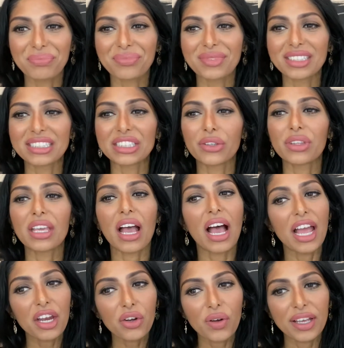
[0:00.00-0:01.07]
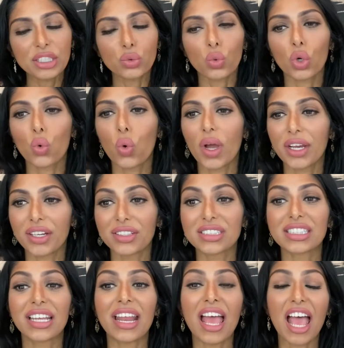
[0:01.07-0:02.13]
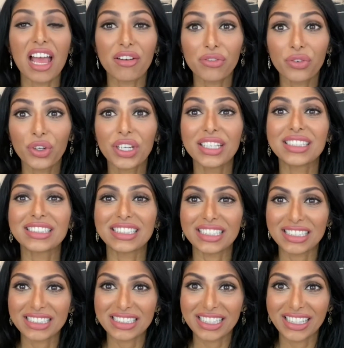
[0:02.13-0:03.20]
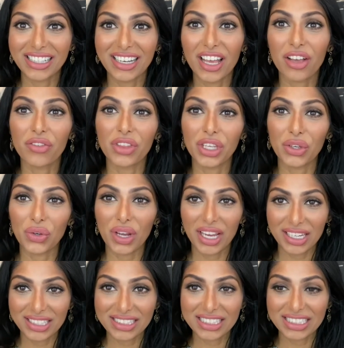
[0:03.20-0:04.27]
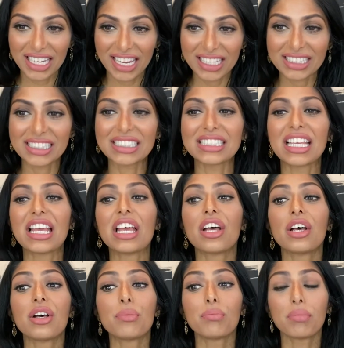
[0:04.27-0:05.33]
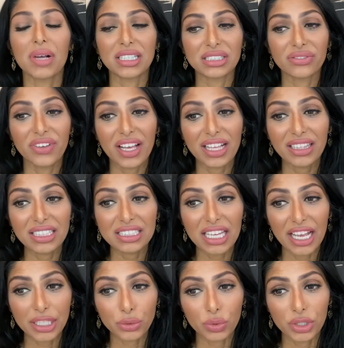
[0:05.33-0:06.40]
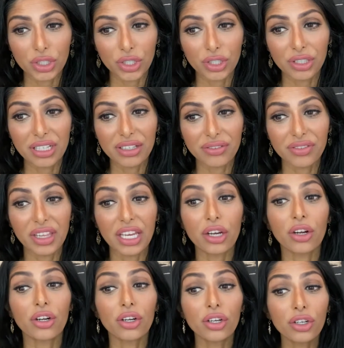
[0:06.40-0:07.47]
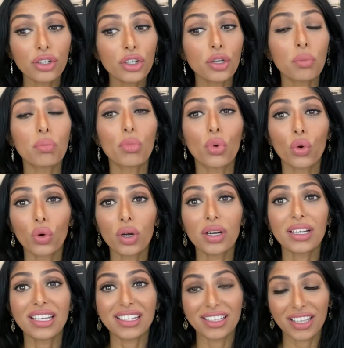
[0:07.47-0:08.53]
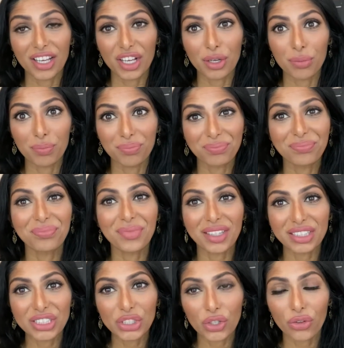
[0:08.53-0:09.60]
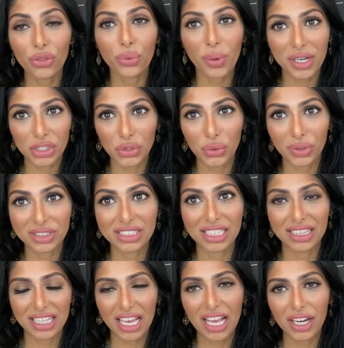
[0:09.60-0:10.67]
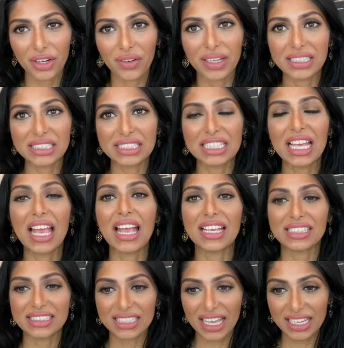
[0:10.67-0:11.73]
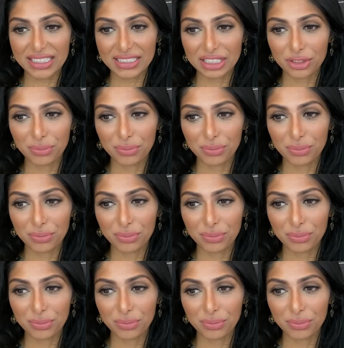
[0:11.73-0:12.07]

So the IRS requires that every citizen of the United States must file a tax return if they earned more income than certain thresholds that the IRS has set.